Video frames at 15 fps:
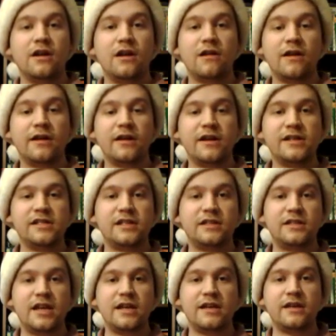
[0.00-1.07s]
Alright
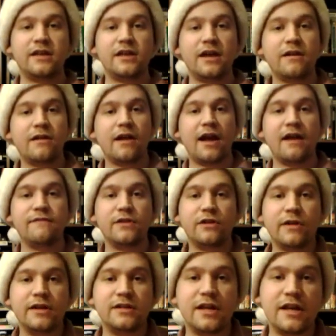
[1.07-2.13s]
guys, take care, have a
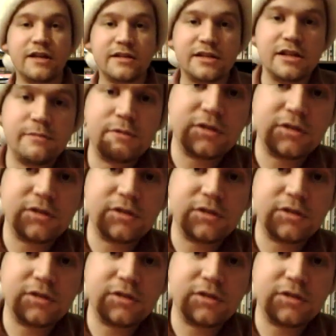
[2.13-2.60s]
great day, and sleep. And